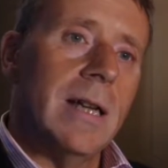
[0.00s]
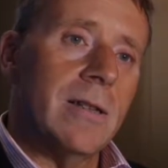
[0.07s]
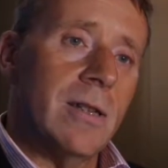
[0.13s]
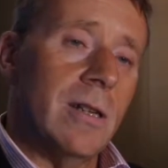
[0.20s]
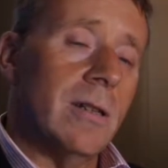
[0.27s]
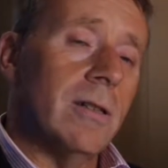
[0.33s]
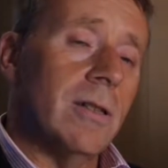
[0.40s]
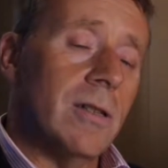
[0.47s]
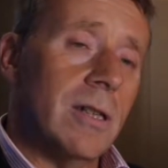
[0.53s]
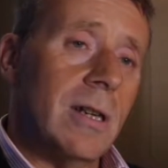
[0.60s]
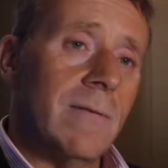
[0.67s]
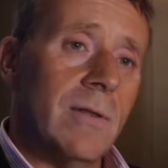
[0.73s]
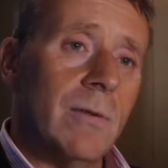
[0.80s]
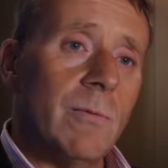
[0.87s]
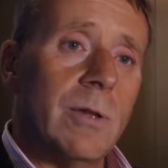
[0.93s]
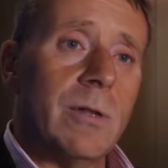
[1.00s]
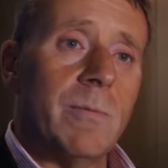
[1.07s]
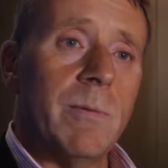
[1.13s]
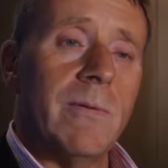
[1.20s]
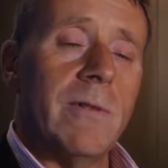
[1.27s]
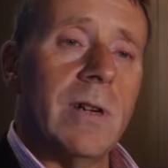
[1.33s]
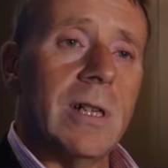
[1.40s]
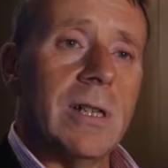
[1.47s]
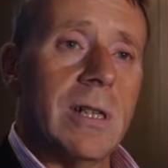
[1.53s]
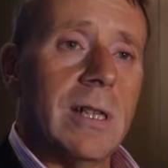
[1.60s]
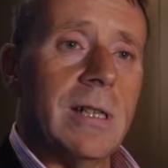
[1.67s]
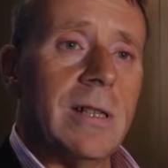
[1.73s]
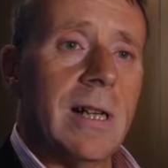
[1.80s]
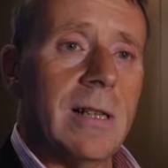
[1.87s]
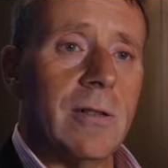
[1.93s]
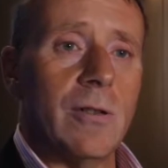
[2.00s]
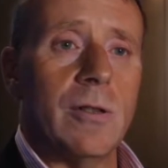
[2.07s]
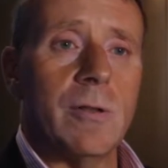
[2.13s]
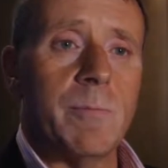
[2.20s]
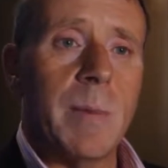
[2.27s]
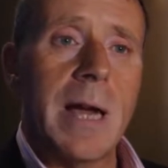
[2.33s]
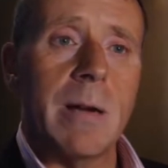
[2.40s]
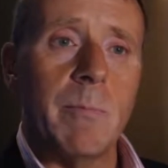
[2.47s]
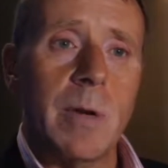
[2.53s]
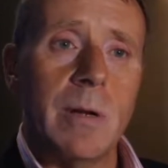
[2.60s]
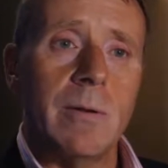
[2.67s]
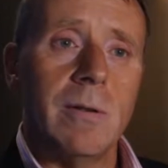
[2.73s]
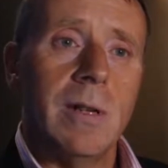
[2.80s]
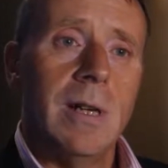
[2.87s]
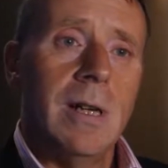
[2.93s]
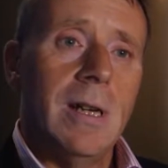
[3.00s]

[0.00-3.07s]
SCR Discover, which provides an intelligence backbone.